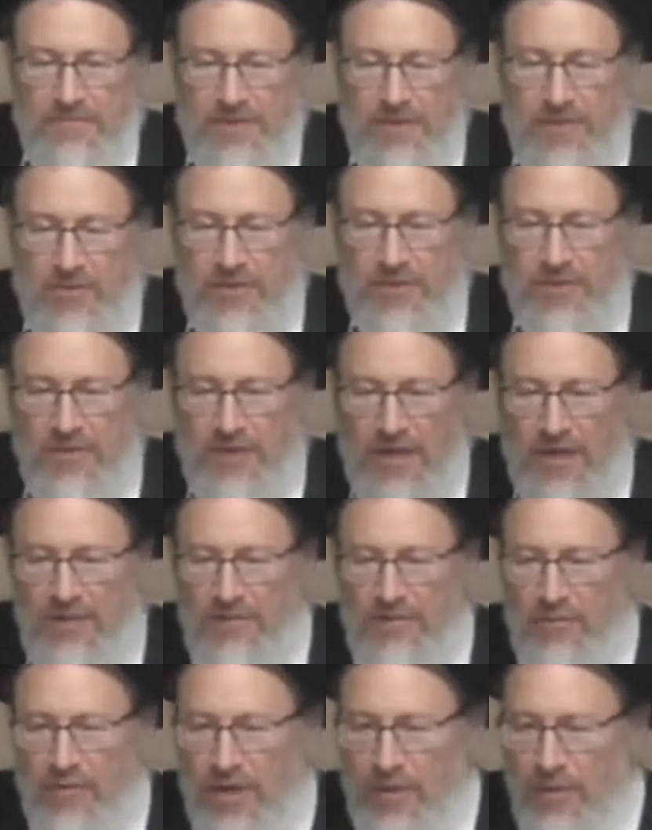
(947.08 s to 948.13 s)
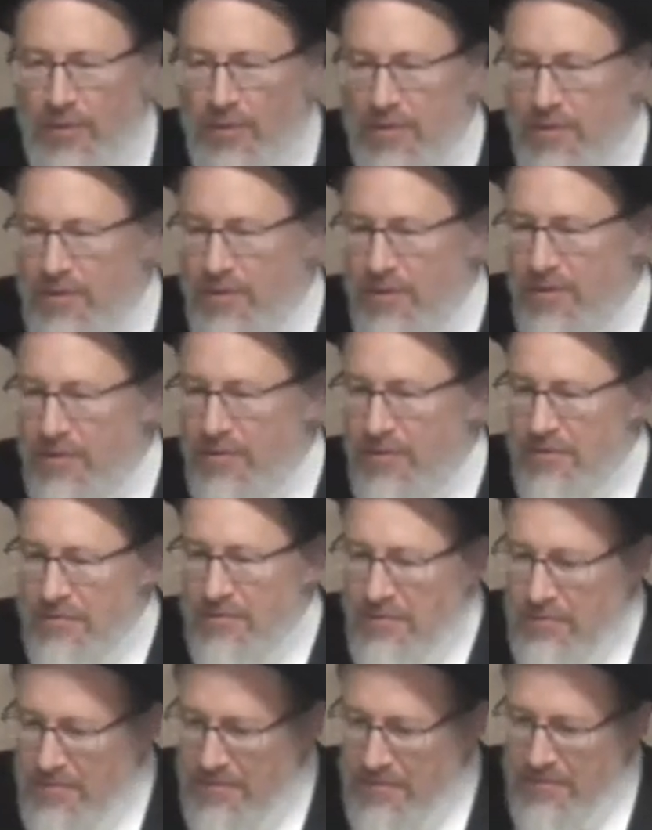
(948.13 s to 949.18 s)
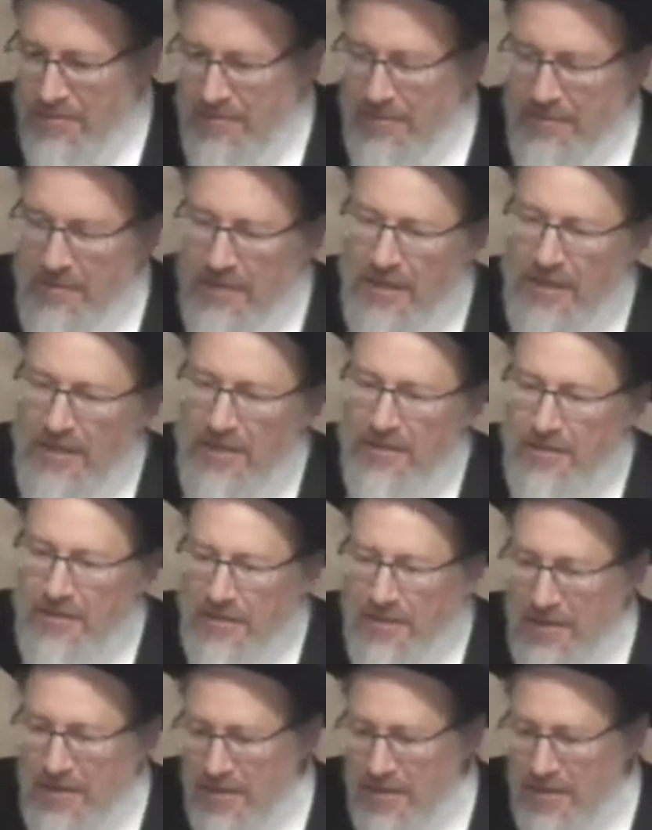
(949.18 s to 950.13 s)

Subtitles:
there was a lot of wealth, and